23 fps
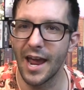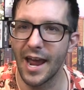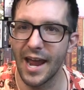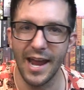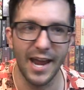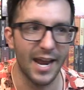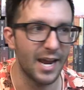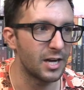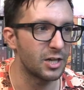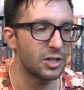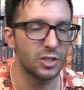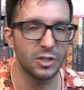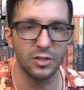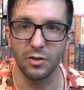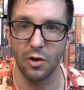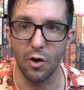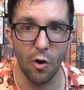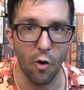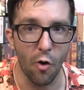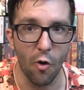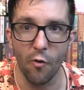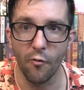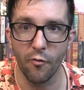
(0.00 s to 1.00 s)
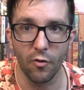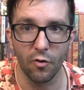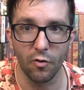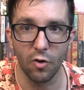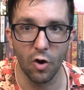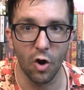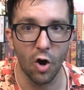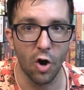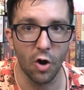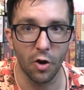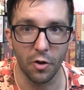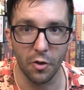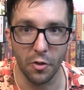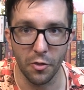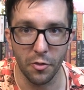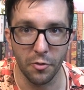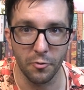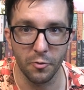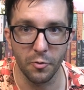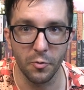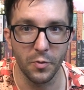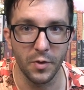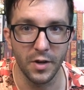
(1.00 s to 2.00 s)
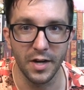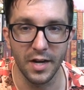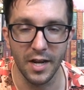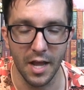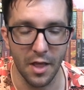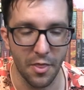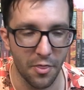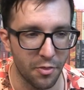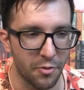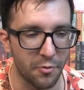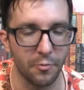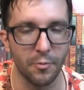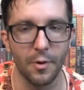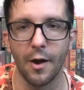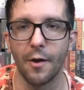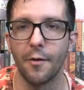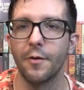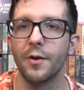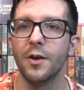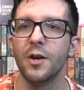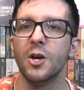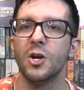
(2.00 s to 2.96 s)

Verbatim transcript: and just overlong through in and throughout.